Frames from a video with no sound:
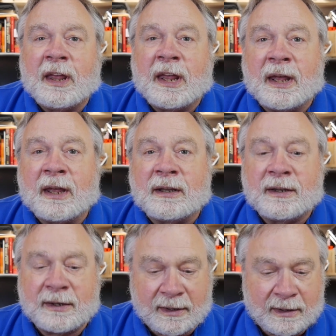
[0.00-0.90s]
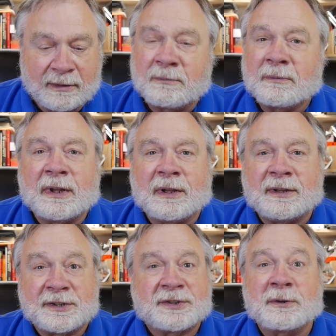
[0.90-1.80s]
and uh,
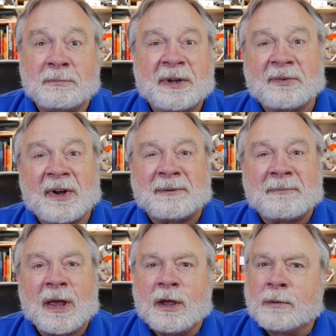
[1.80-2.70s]
this should be fun.